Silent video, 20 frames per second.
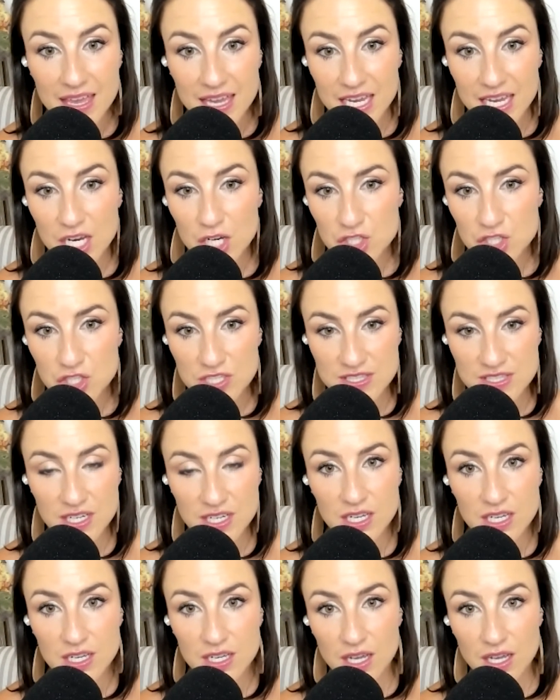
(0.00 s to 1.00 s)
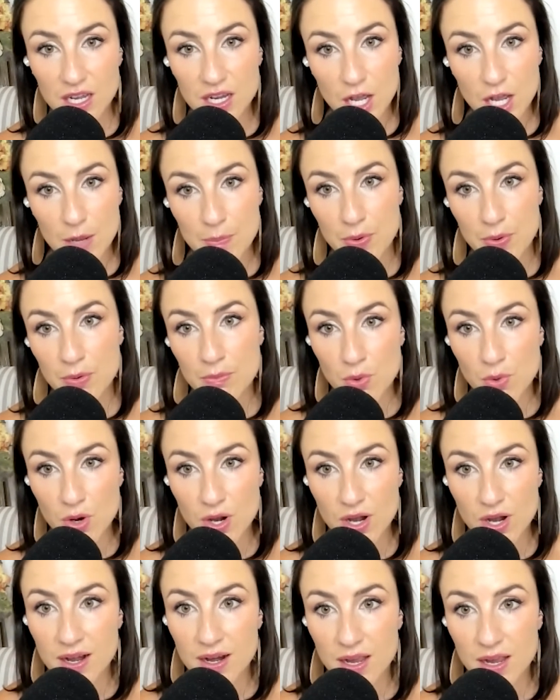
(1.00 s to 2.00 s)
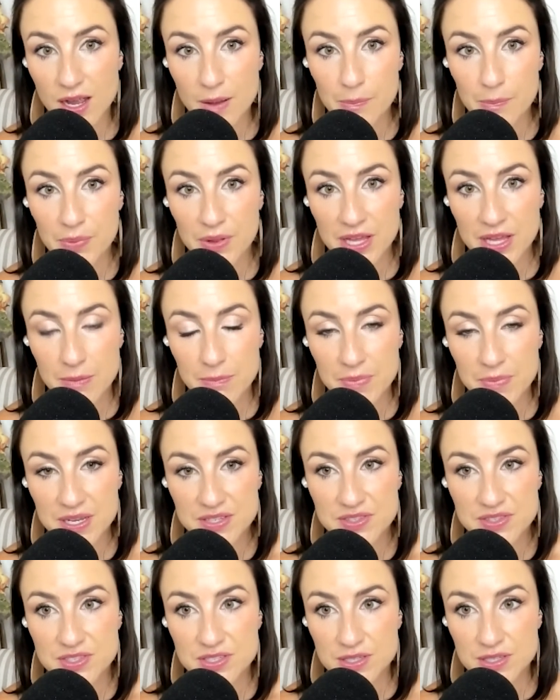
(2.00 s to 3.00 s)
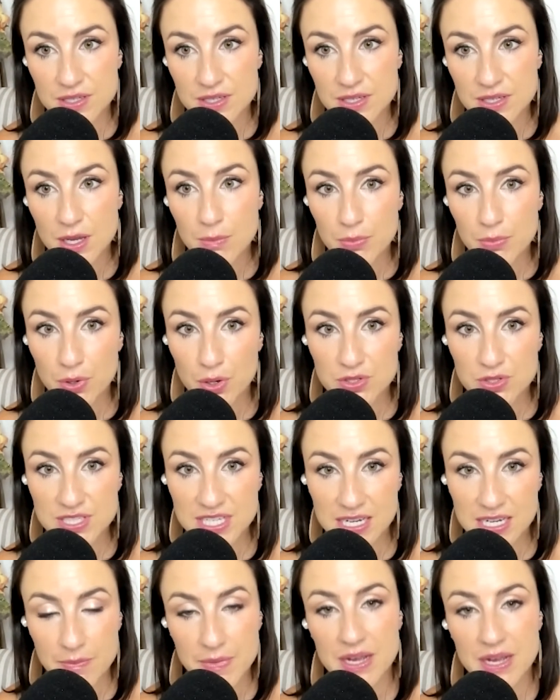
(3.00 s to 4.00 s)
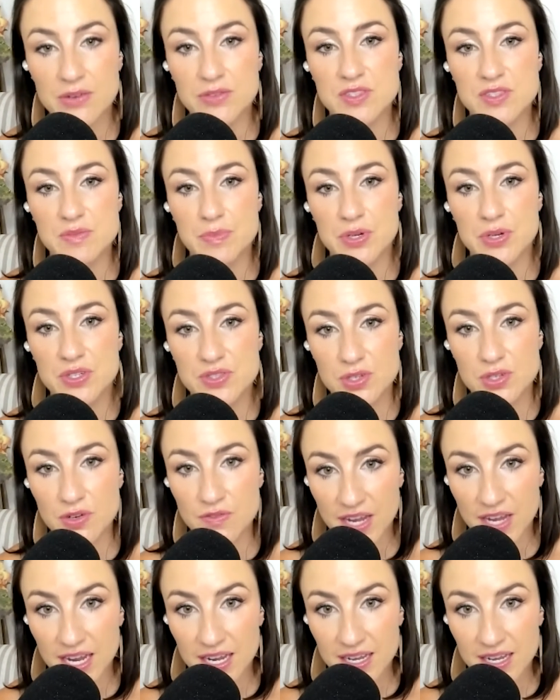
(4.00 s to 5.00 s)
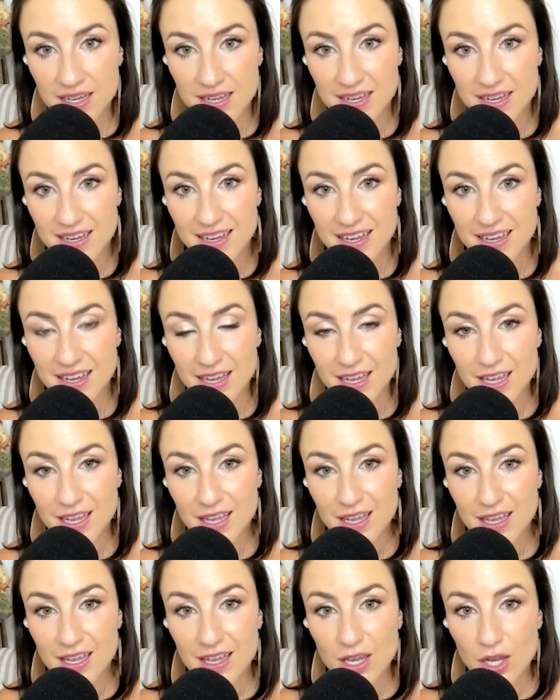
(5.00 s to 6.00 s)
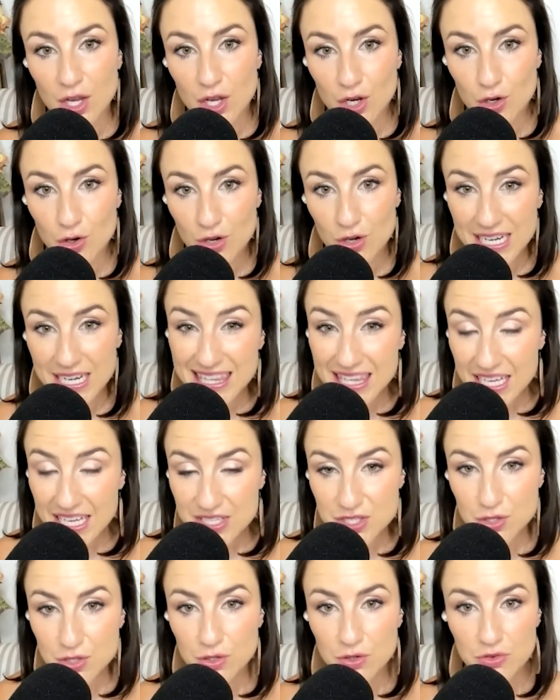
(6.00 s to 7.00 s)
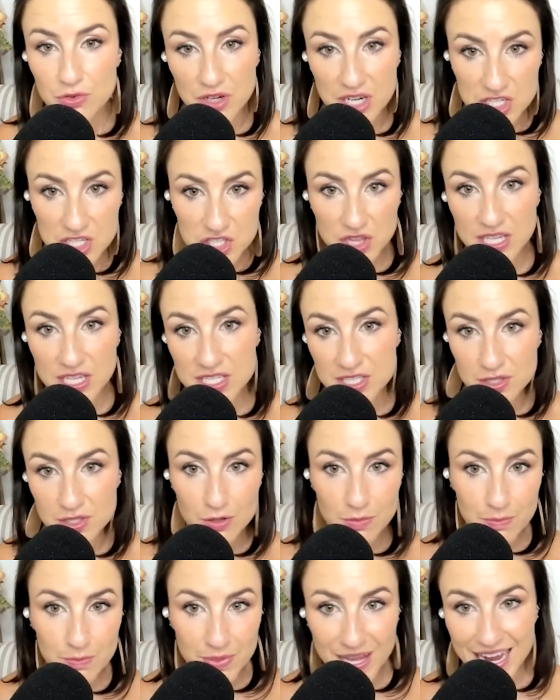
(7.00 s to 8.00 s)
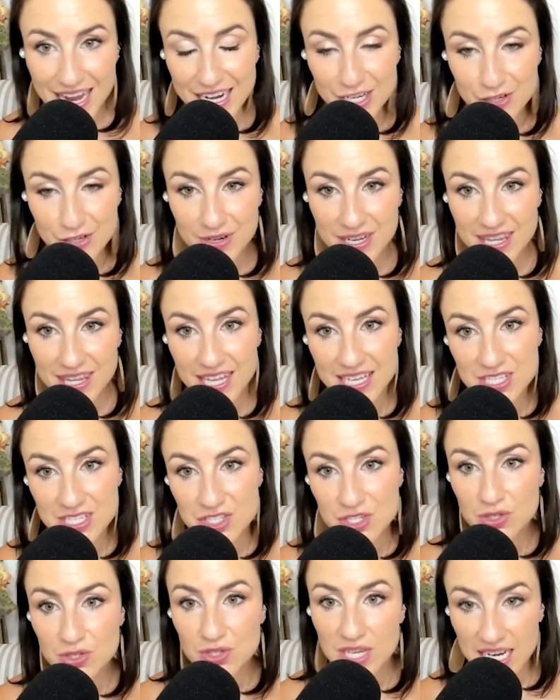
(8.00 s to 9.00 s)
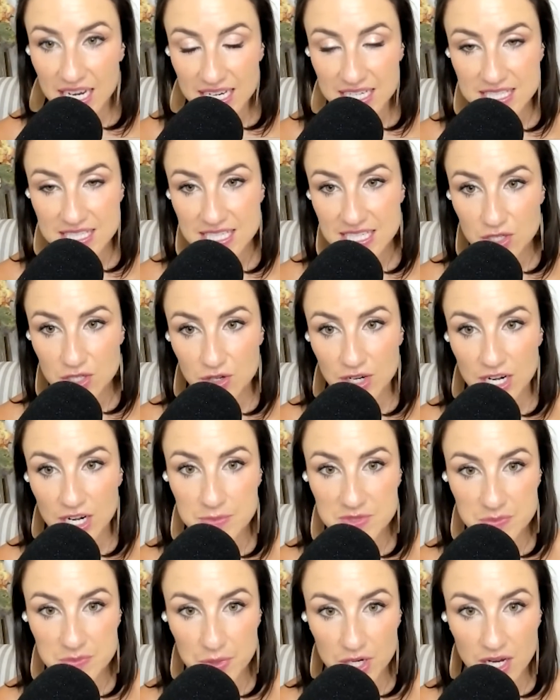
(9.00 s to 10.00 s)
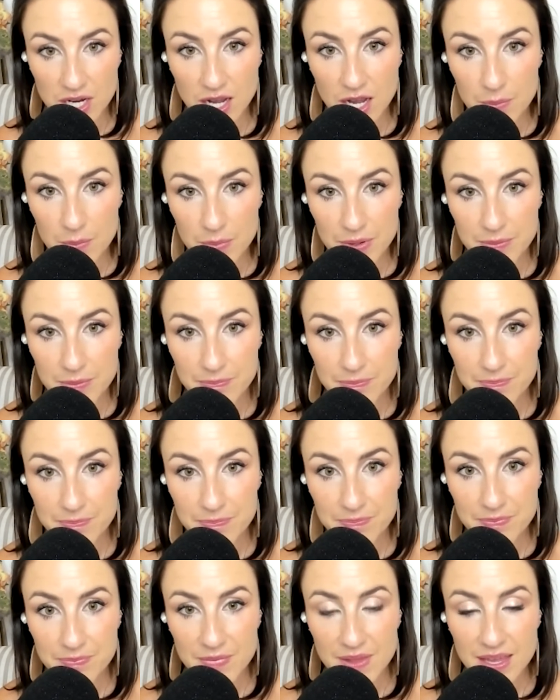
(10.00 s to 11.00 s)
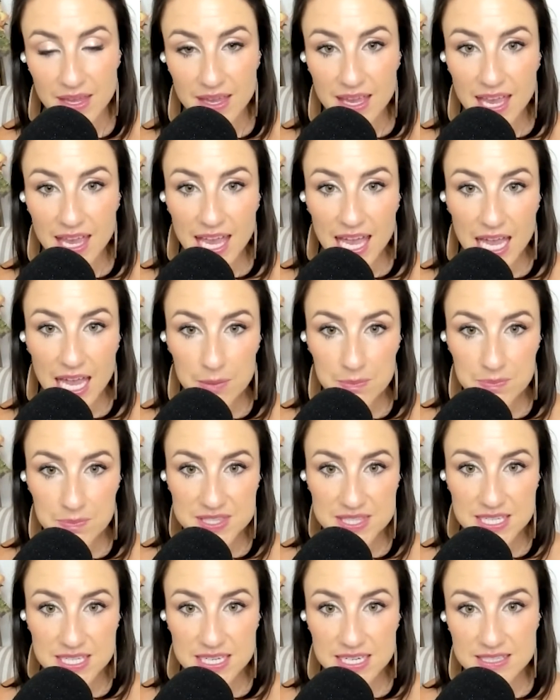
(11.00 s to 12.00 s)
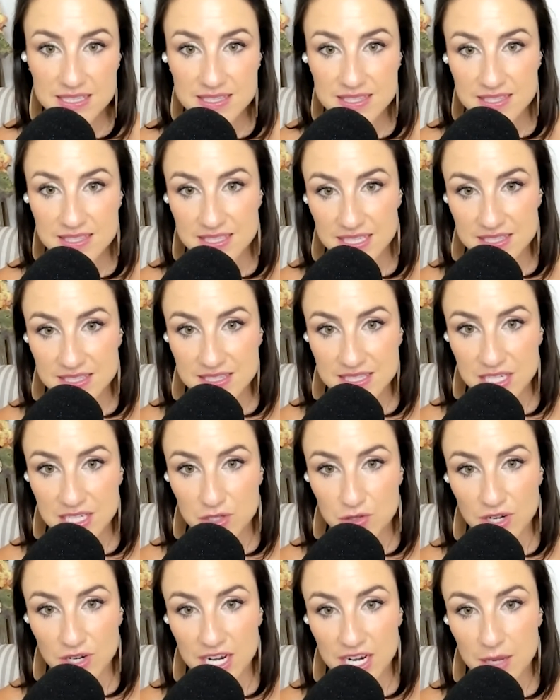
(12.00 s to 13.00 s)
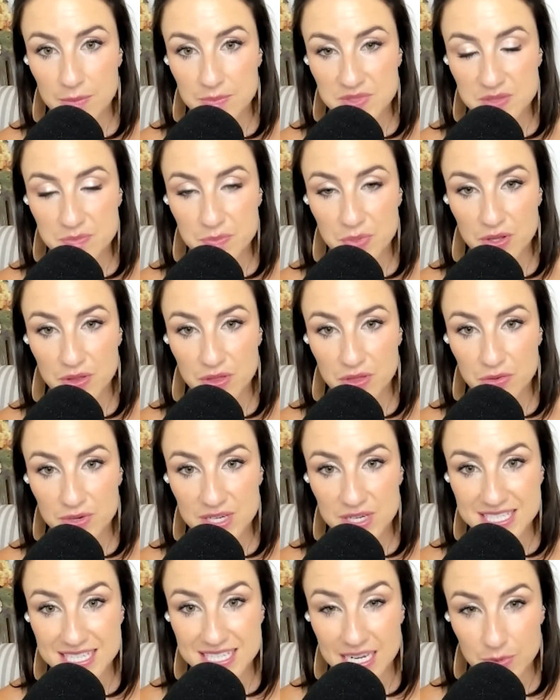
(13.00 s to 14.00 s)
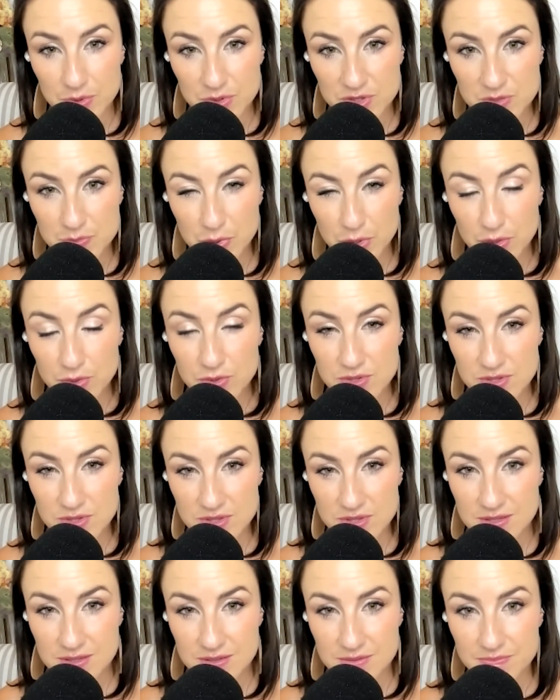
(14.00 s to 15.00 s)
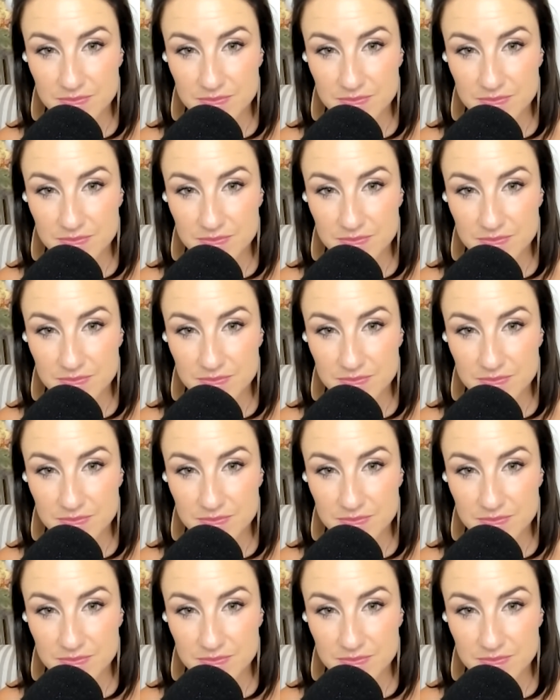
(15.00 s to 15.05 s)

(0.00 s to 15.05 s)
Here's just a, a couple more um, plant based protein amounts per serving green lentil, French lentil, black and red lentil, 18 grams per cup. Hemp seeds, 16 grams per three tablespoons.